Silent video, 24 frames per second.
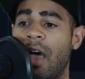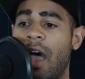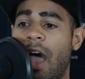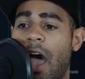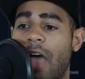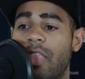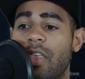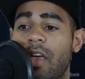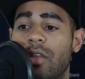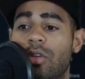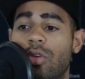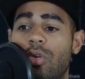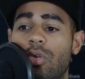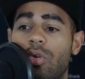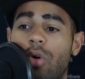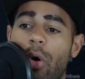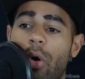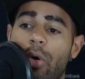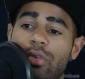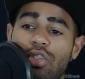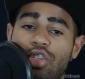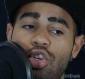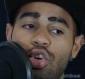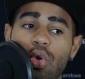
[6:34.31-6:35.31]
and then you
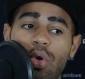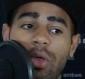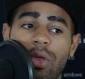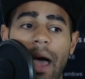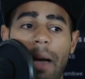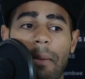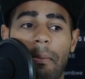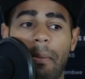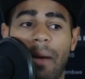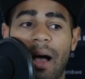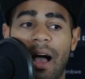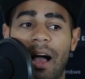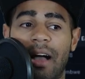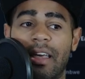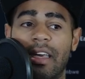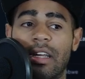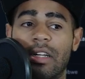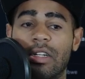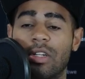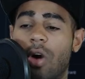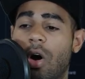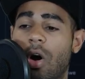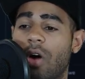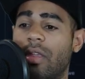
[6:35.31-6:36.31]
go to that
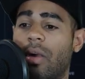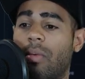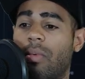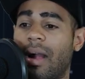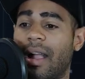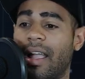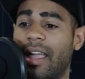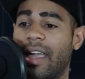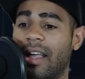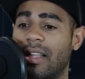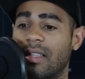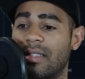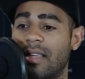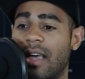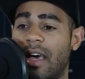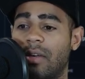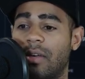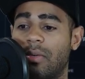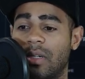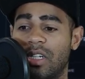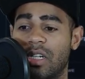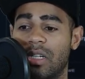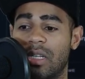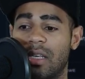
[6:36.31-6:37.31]
market on the right hand side,
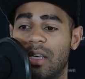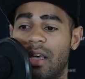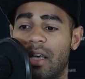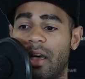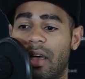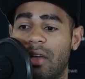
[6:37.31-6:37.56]
which is here,